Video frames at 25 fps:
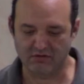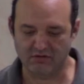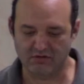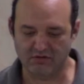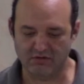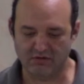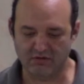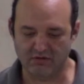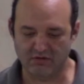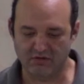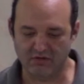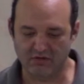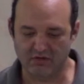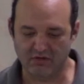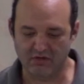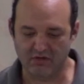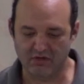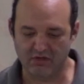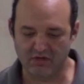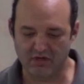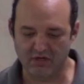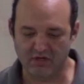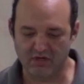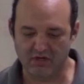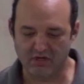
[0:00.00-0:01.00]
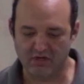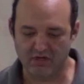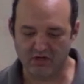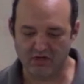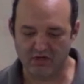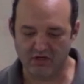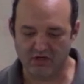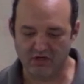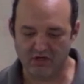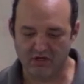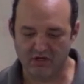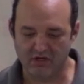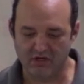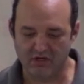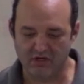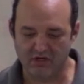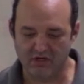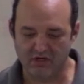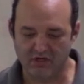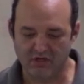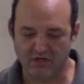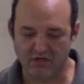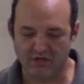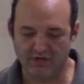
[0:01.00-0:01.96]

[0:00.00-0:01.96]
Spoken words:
[no speech]